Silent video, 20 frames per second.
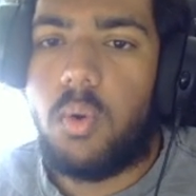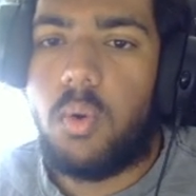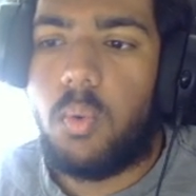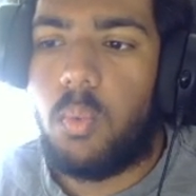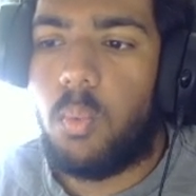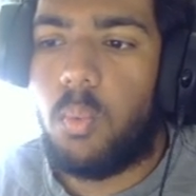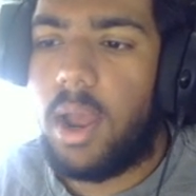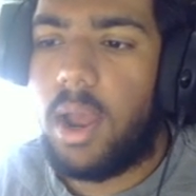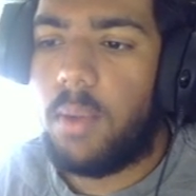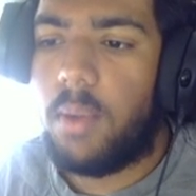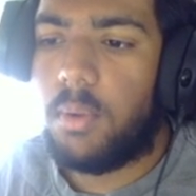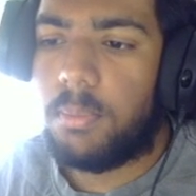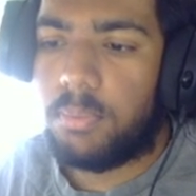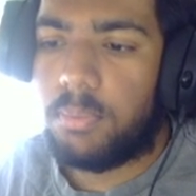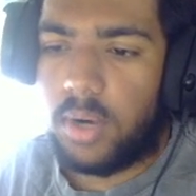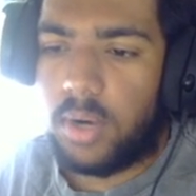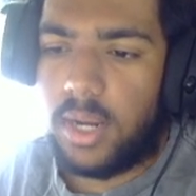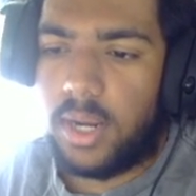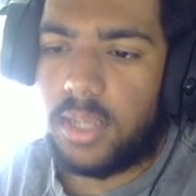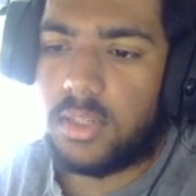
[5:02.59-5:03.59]
Why would
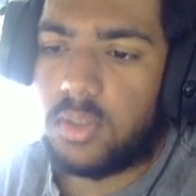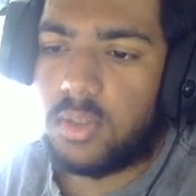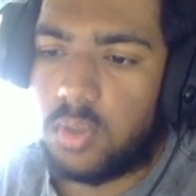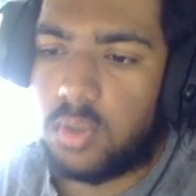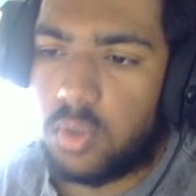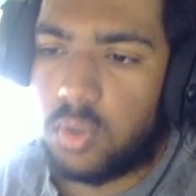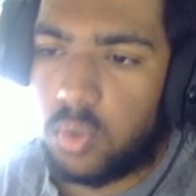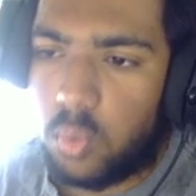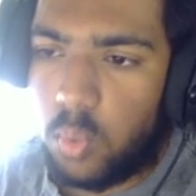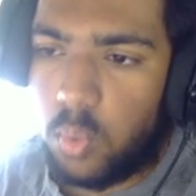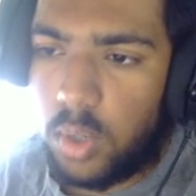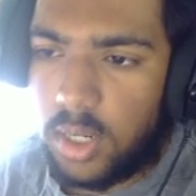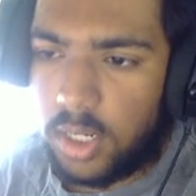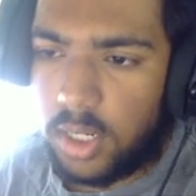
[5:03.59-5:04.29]
price want